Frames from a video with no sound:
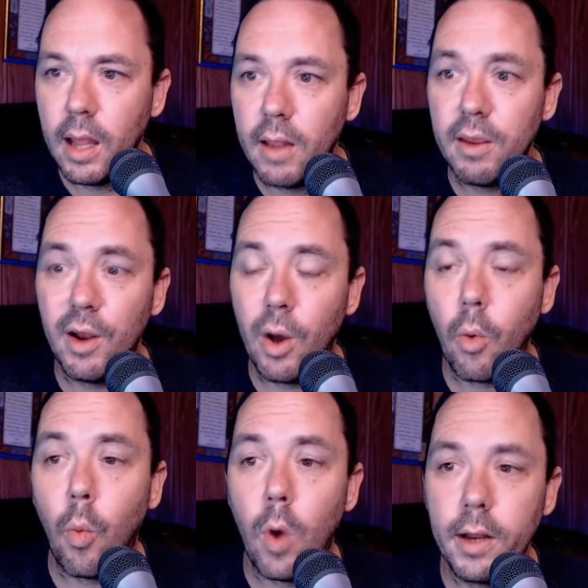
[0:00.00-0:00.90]
You know,
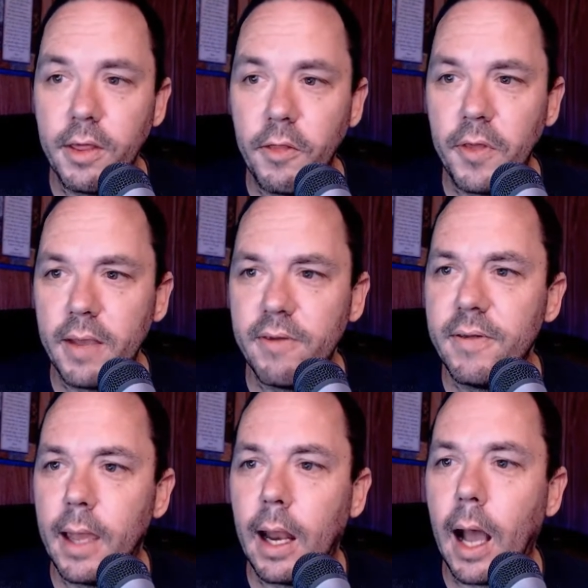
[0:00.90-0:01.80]
one of the things
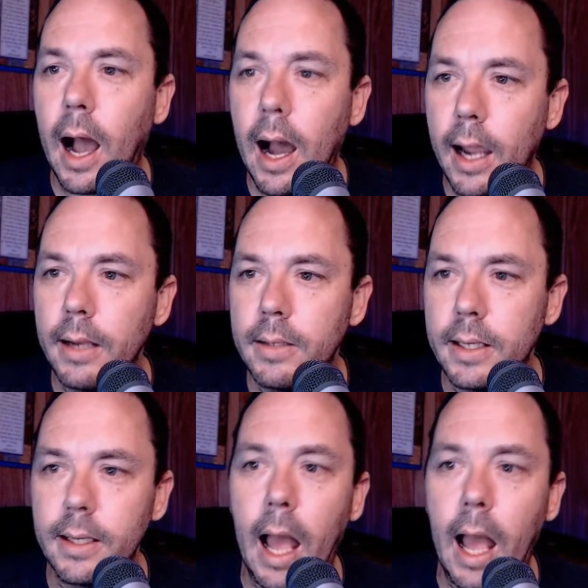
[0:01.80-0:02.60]
that I did,